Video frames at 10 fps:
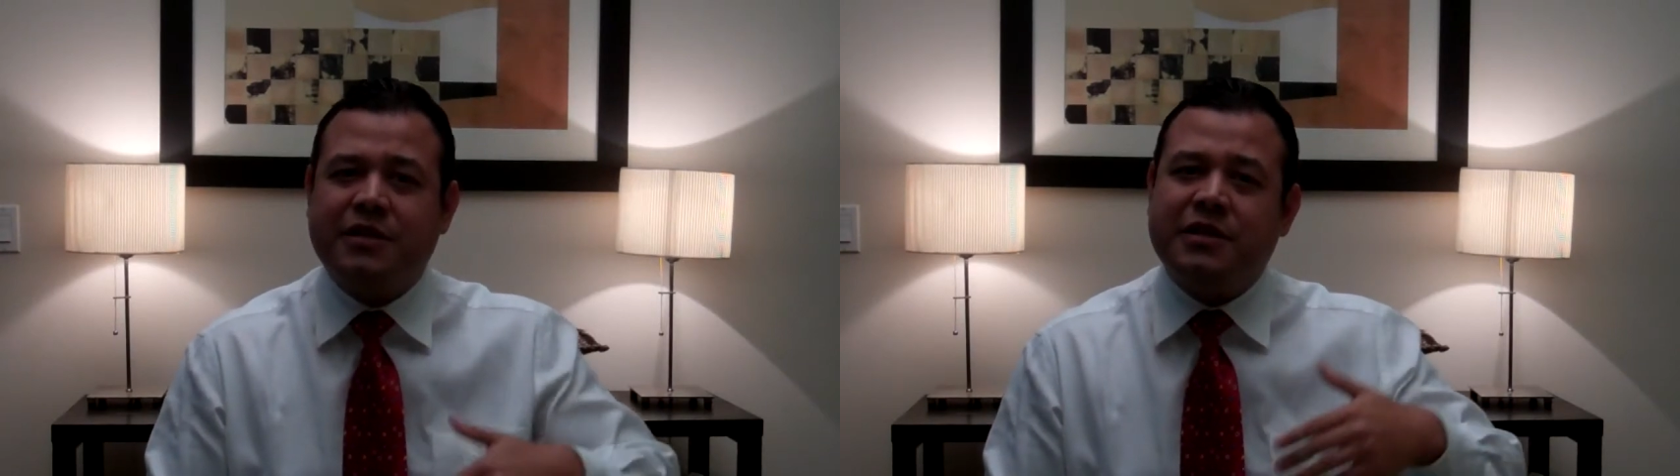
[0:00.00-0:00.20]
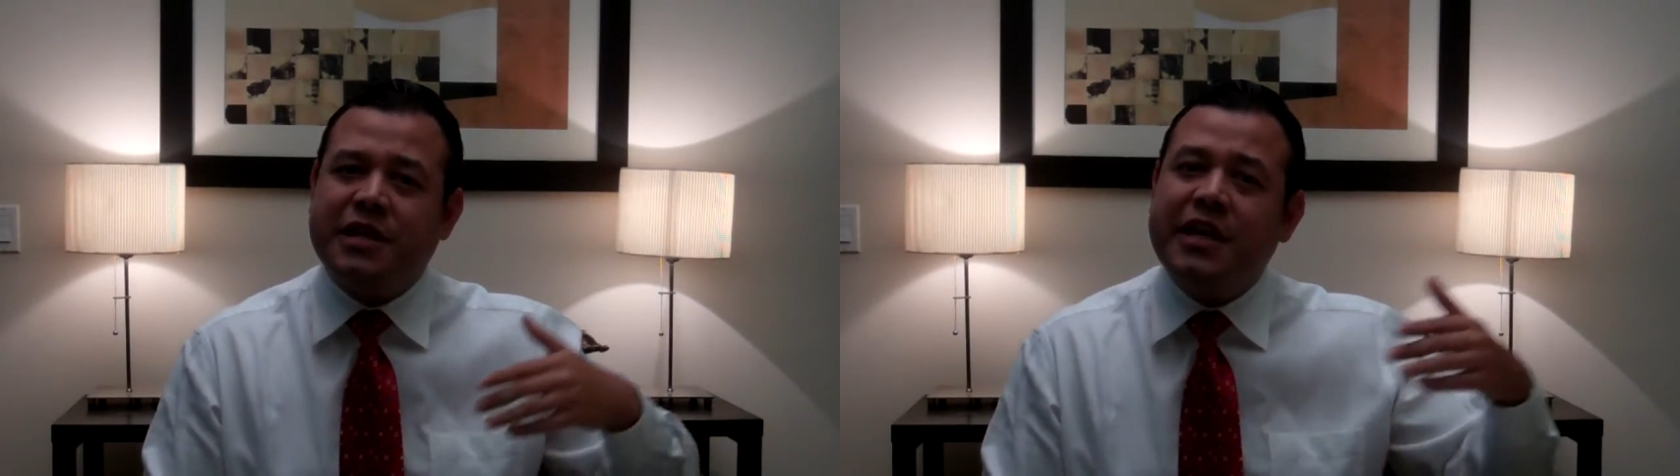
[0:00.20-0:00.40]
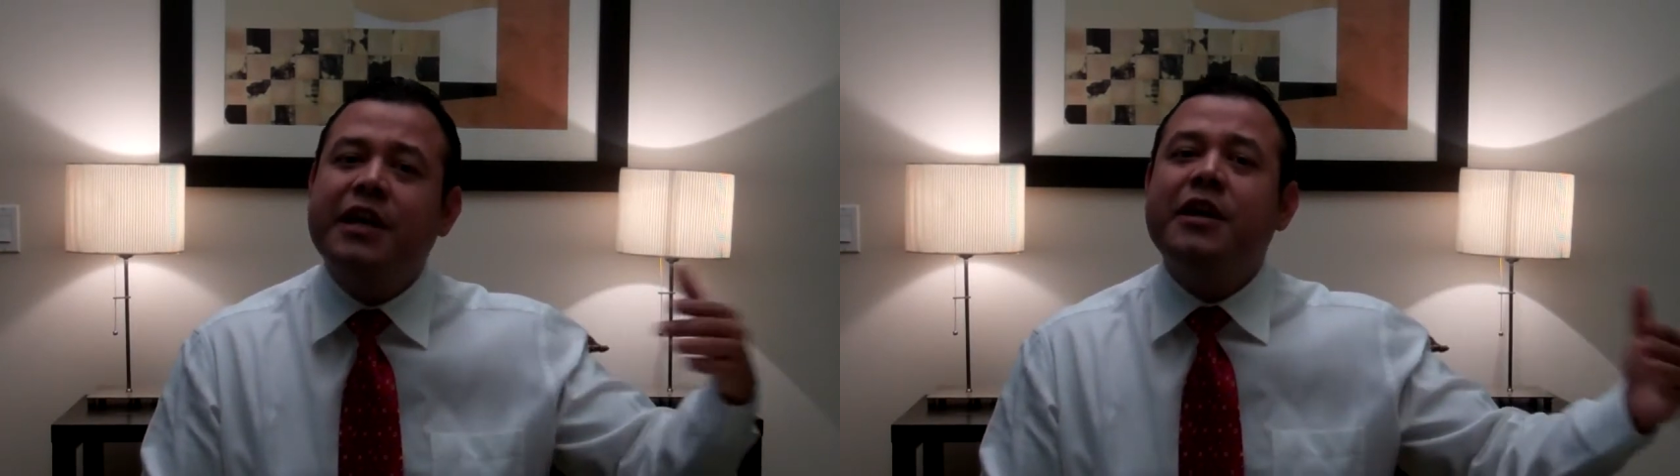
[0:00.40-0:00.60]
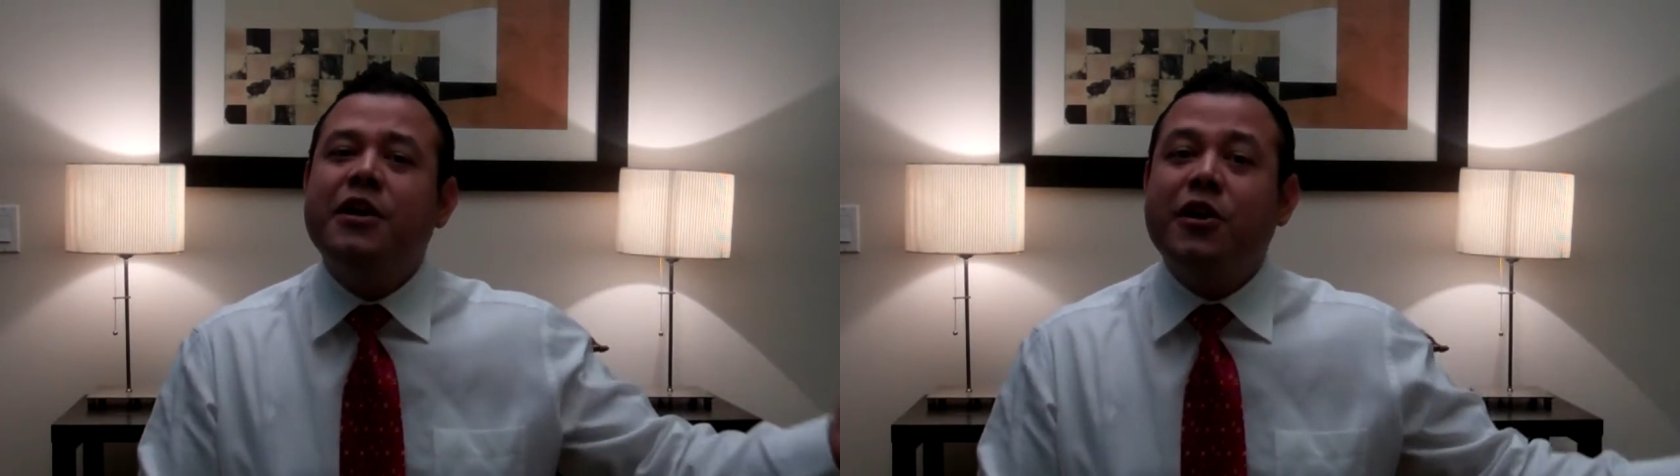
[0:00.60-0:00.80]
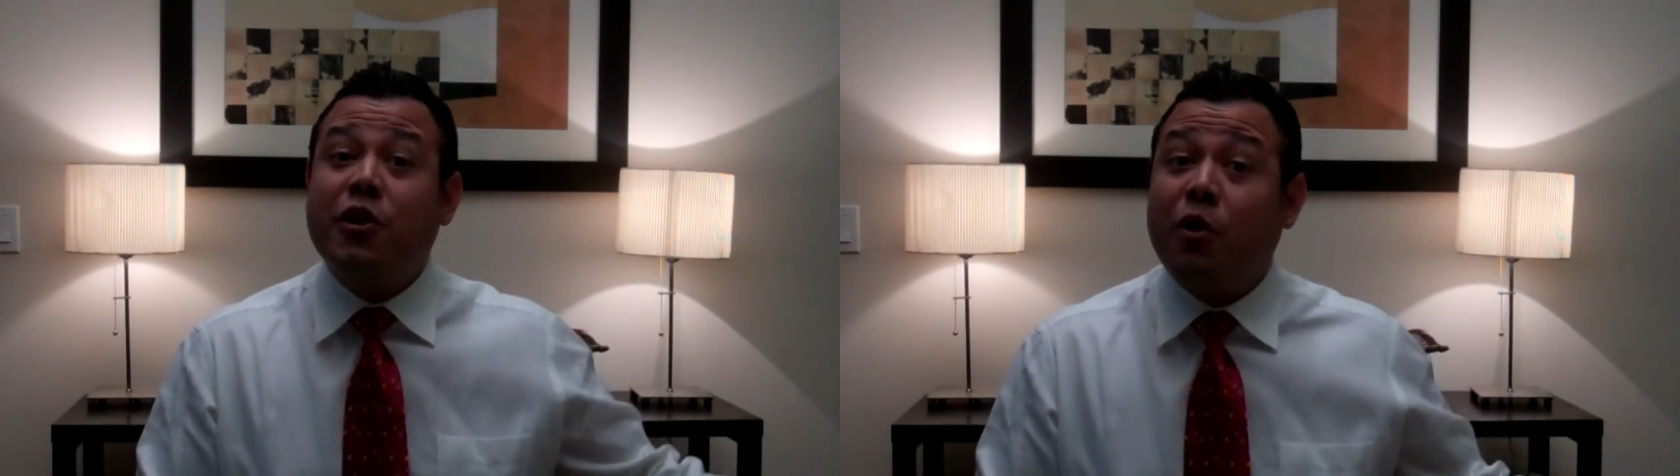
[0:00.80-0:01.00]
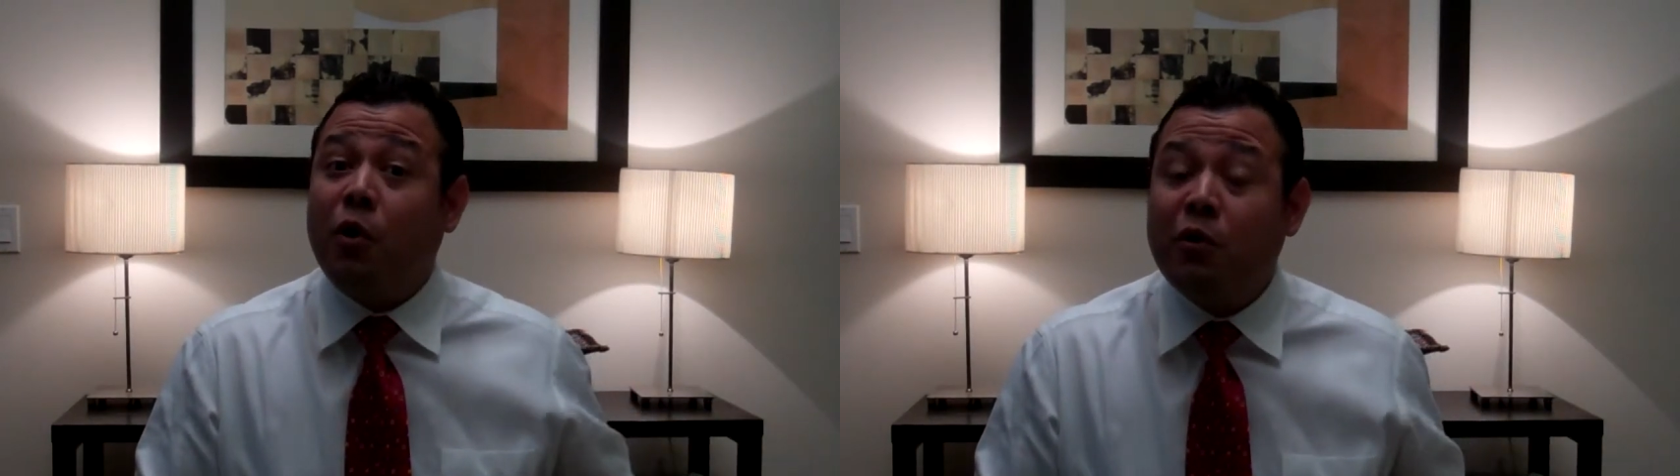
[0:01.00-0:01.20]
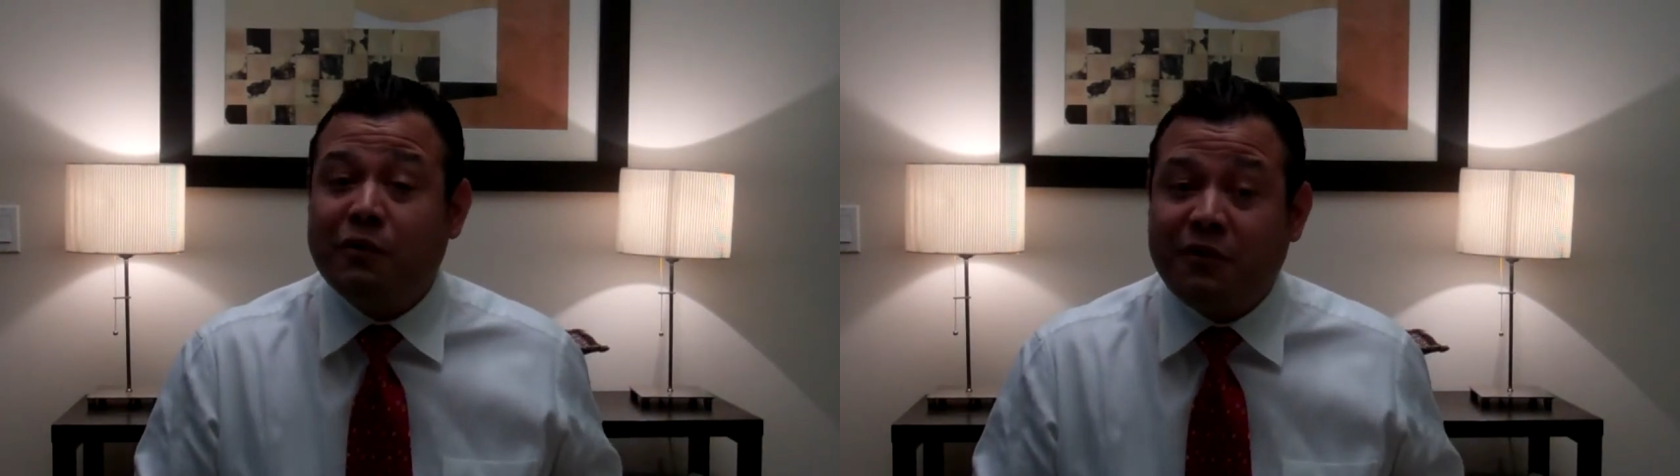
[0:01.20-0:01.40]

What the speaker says: to see your old